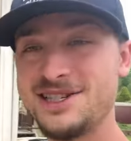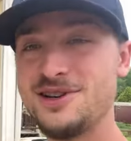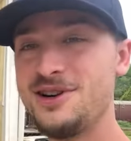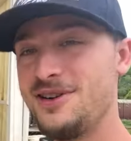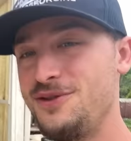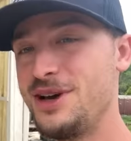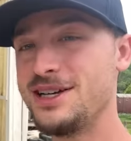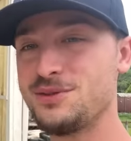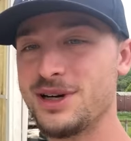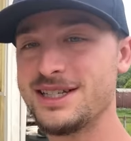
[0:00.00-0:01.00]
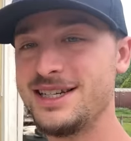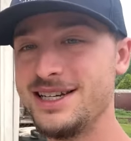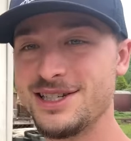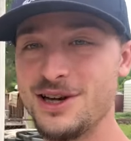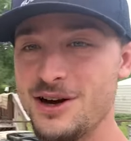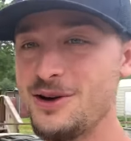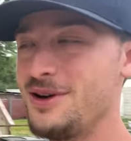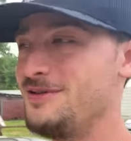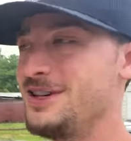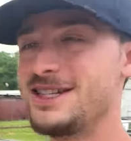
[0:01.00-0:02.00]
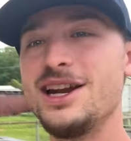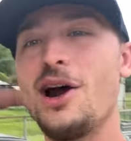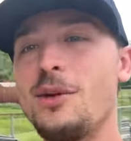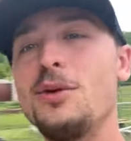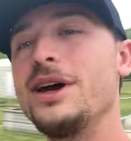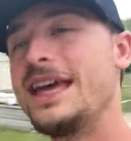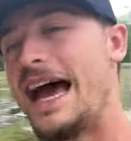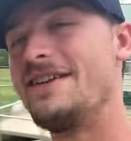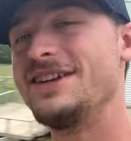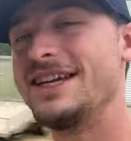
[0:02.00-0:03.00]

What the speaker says: tuned if you guys want to see us go and visit our boy Gavin